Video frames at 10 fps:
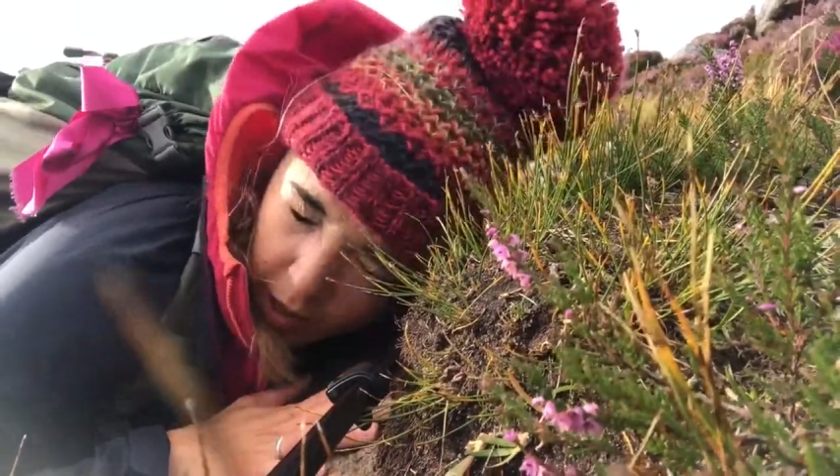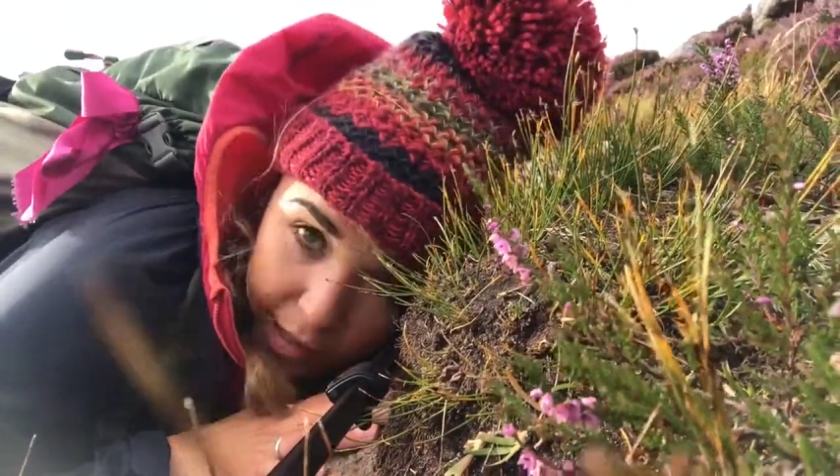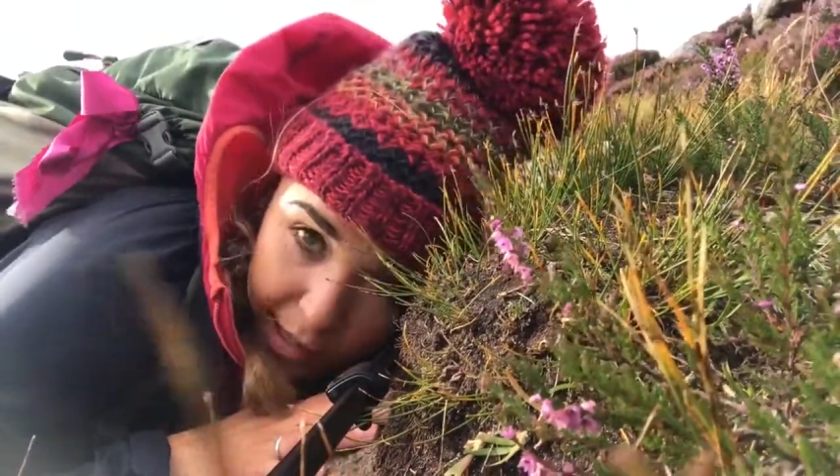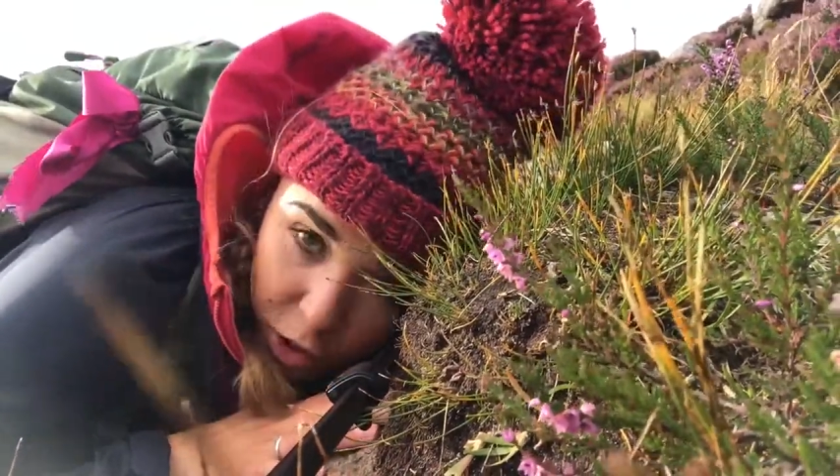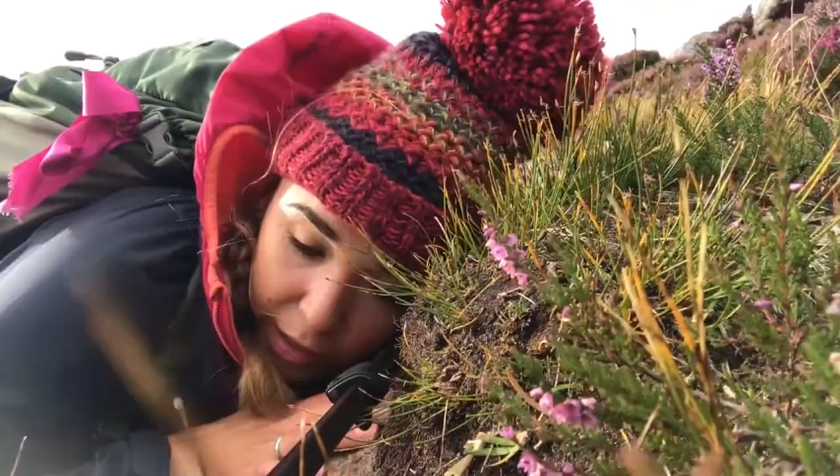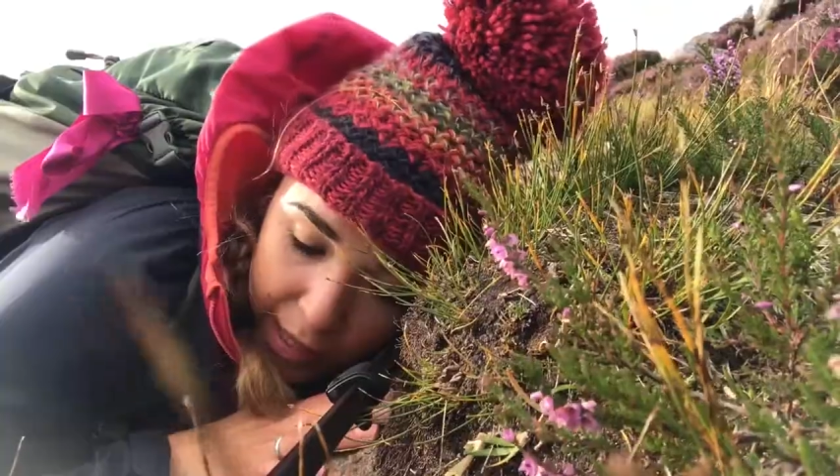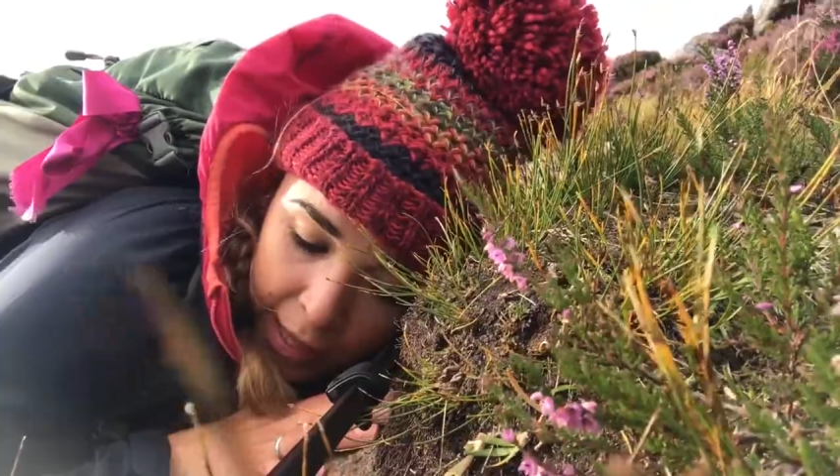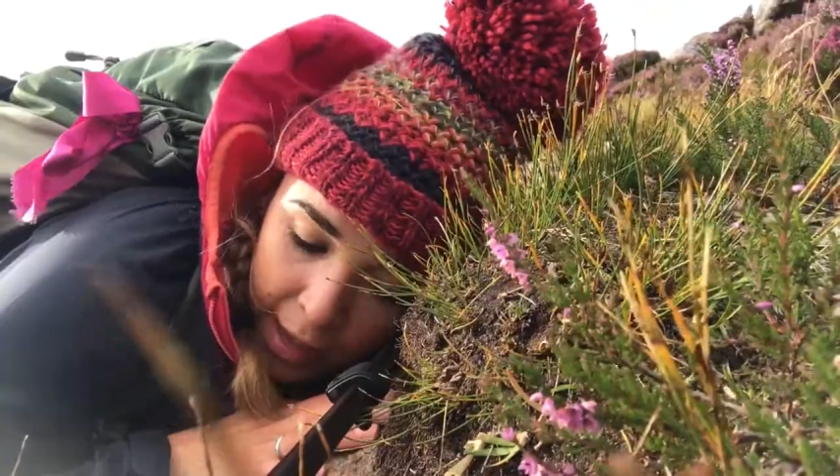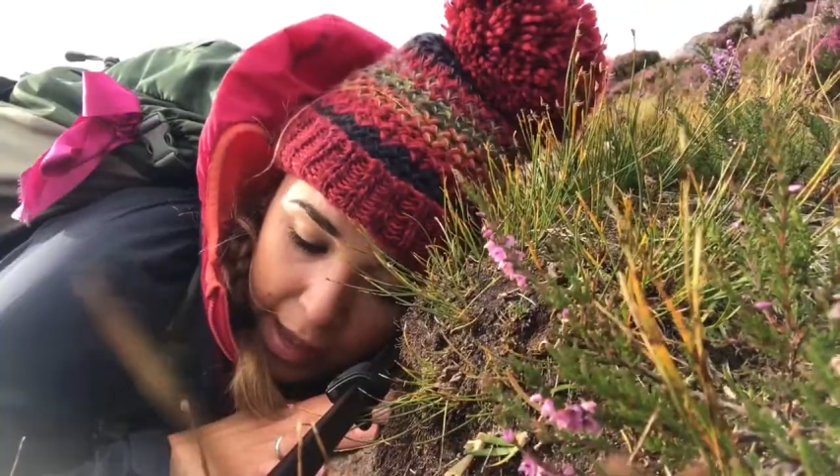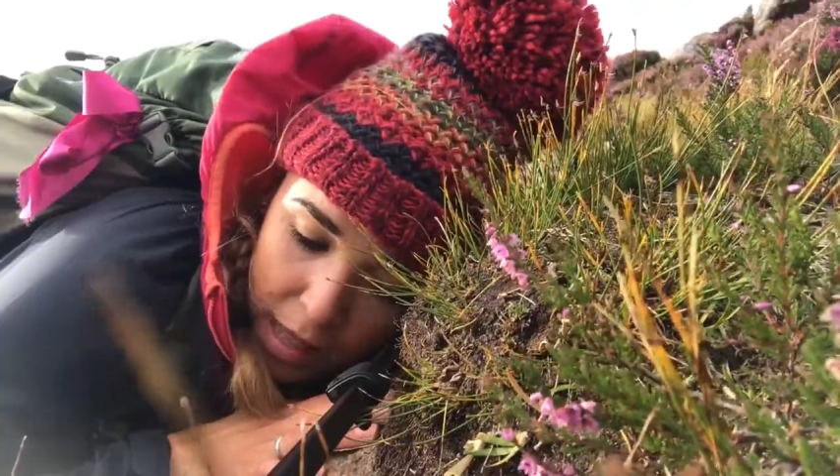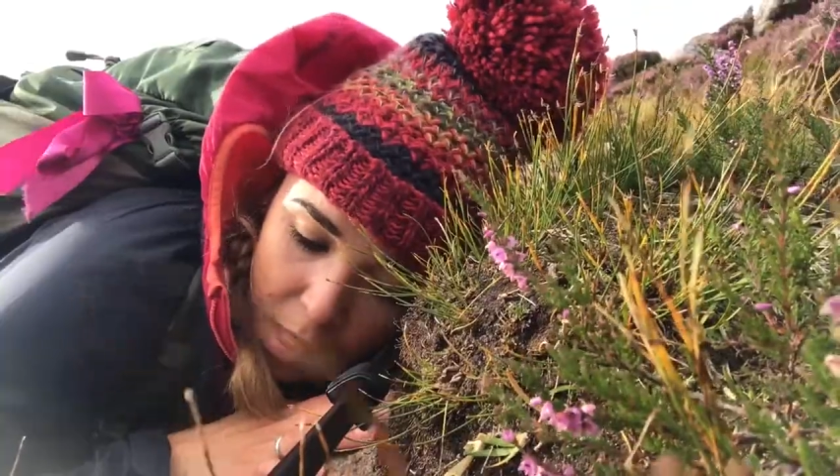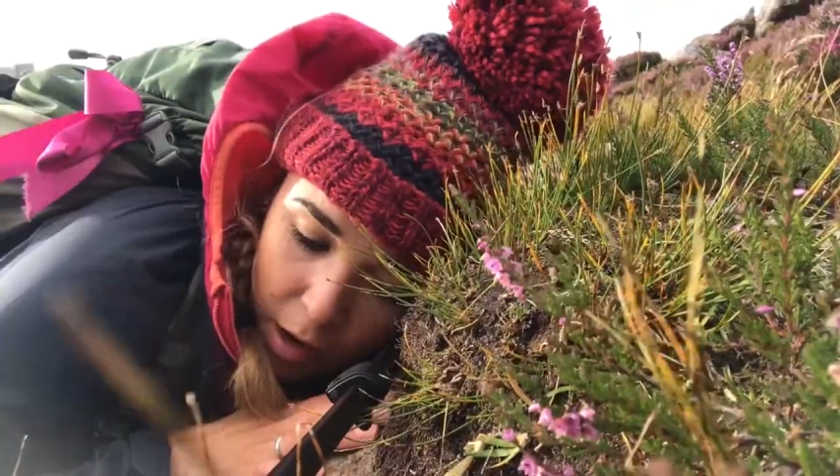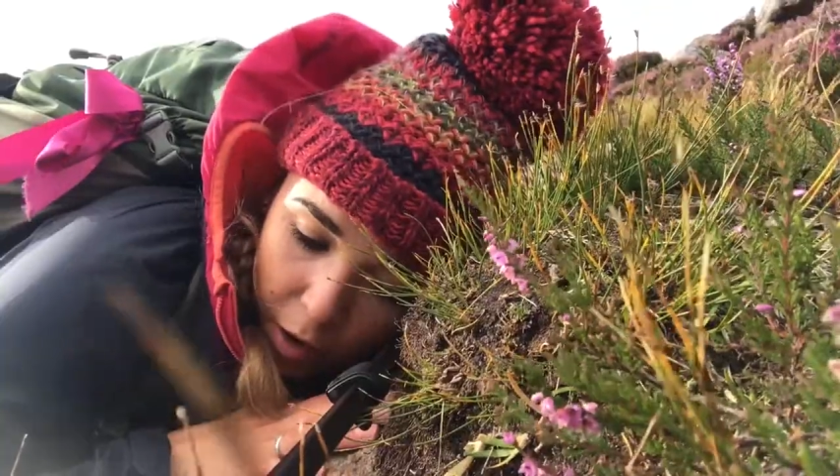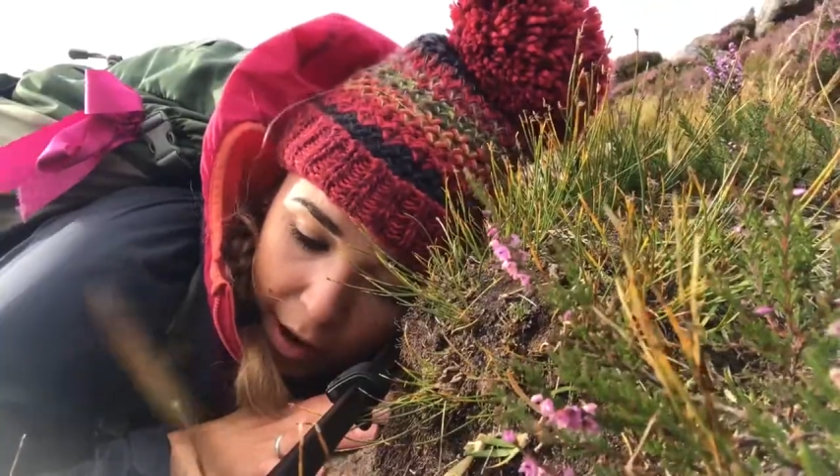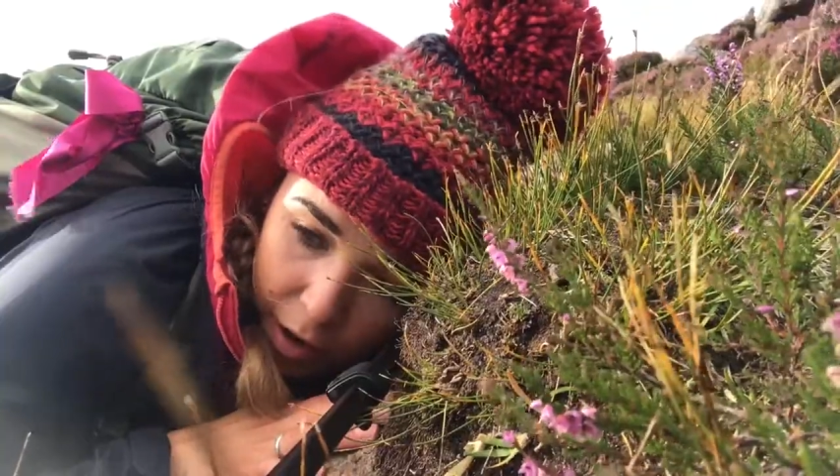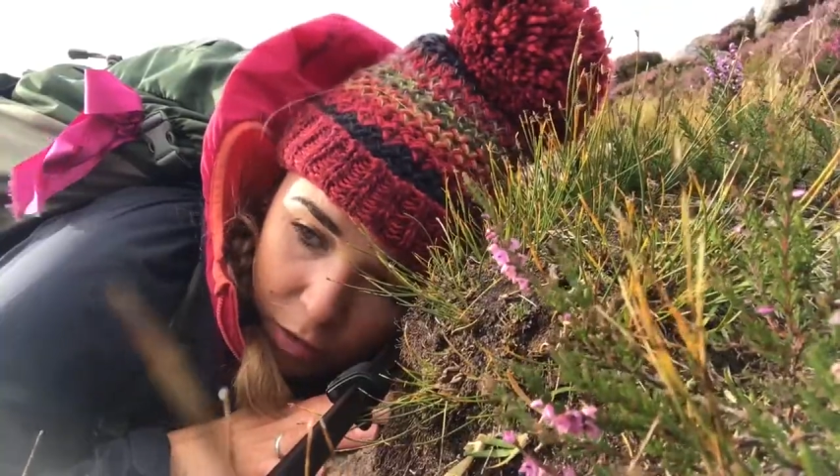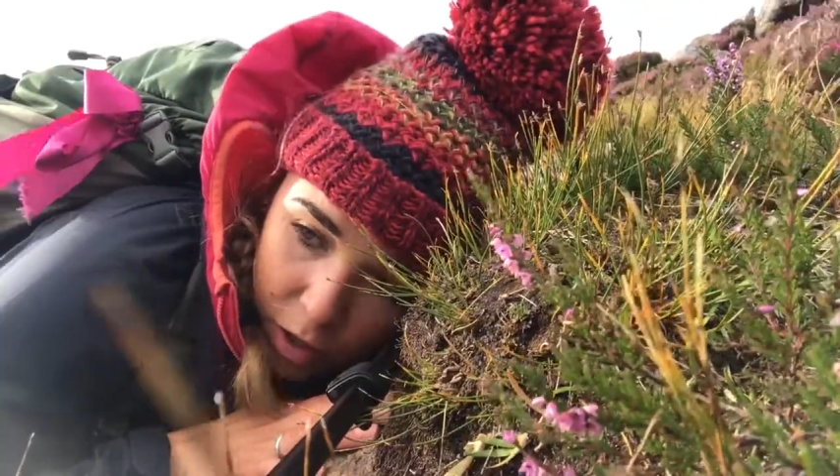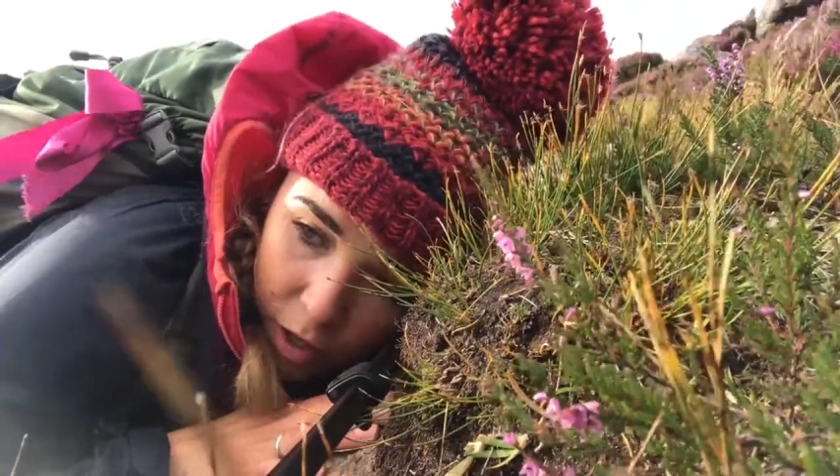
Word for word: literally in the ground.